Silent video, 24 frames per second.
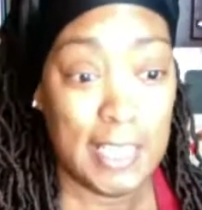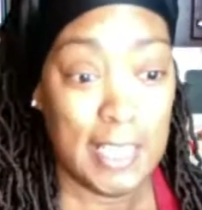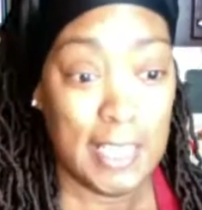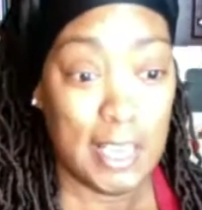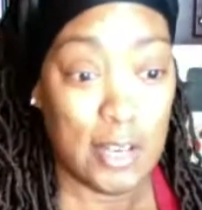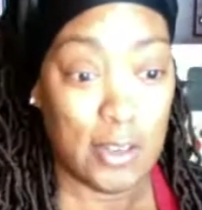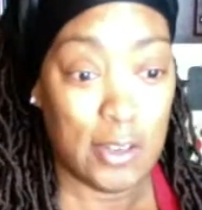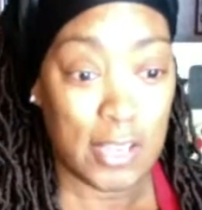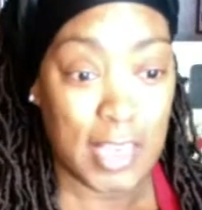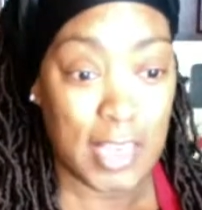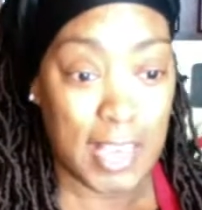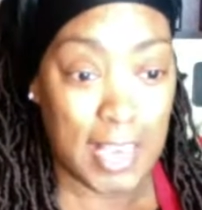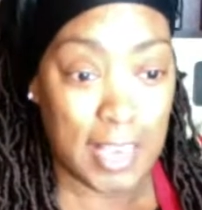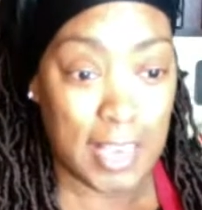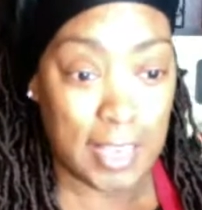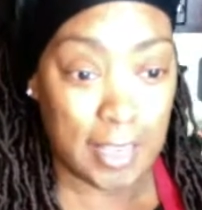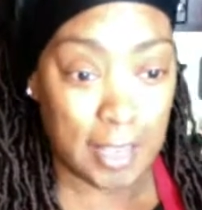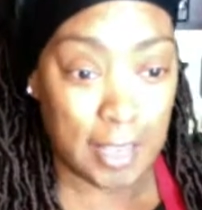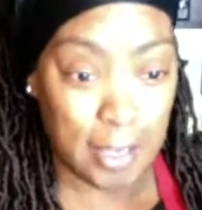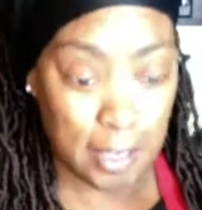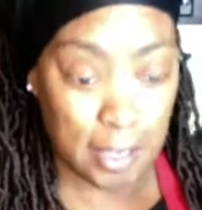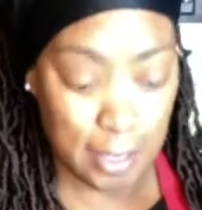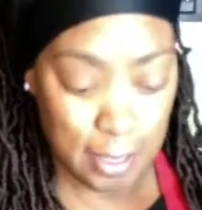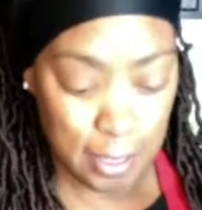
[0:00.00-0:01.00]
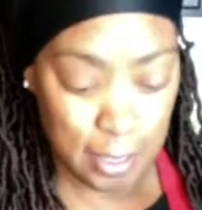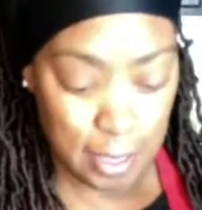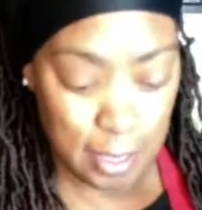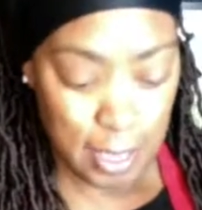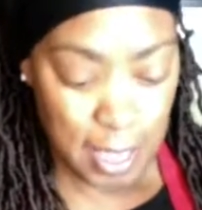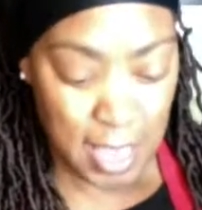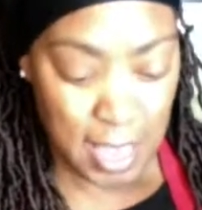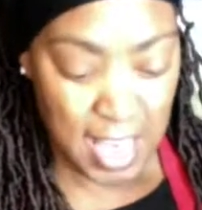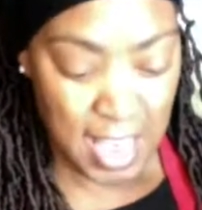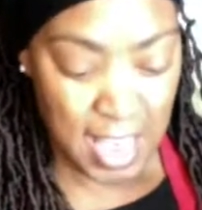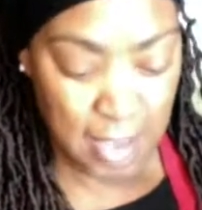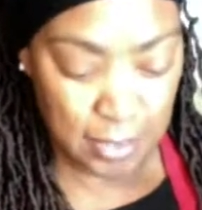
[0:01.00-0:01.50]
Okay,
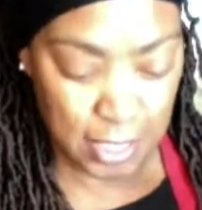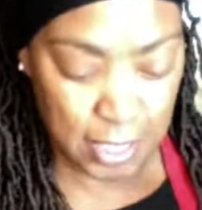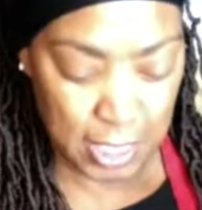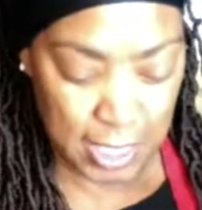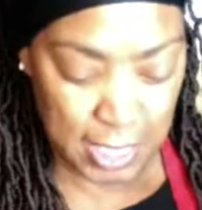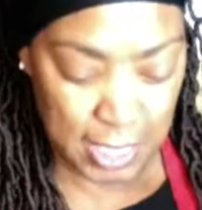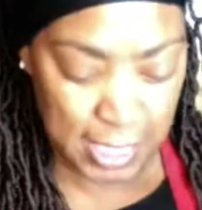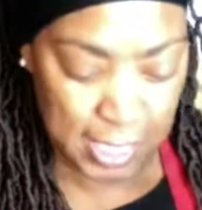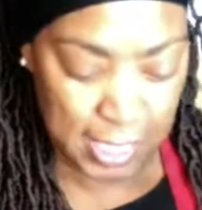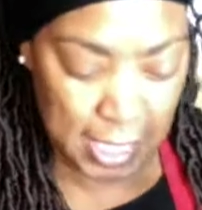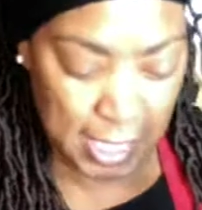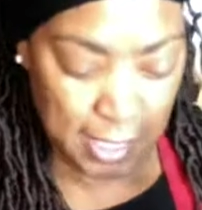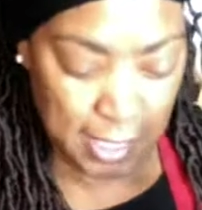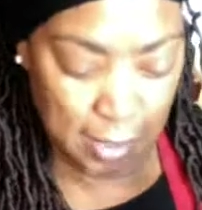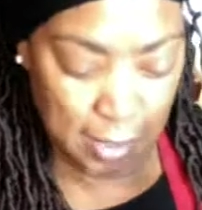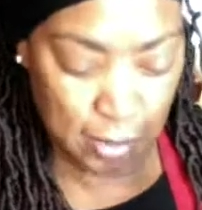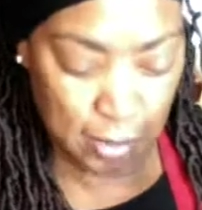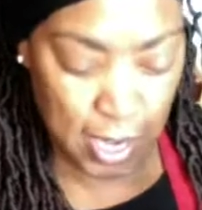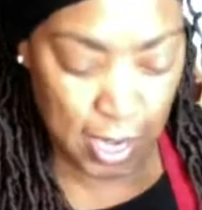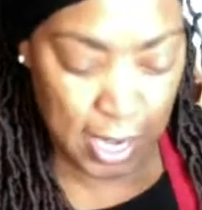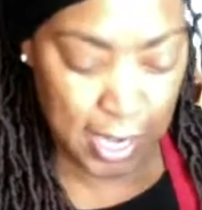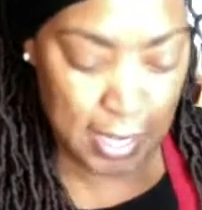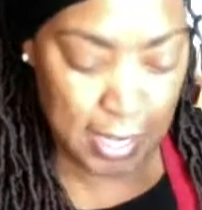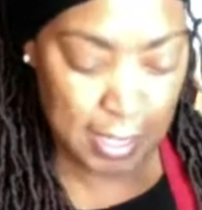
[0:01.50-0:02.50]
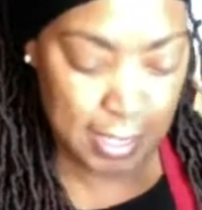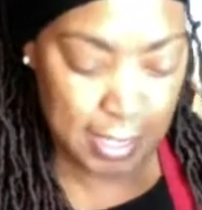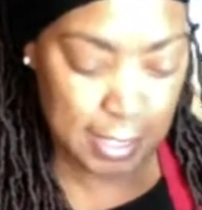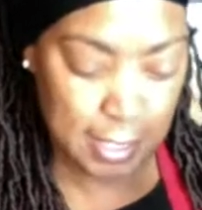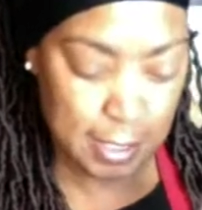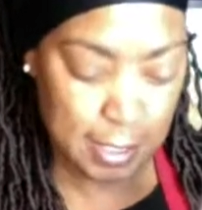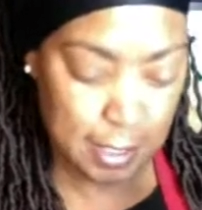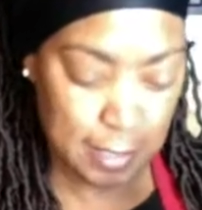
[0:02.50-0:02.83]
after that second rise.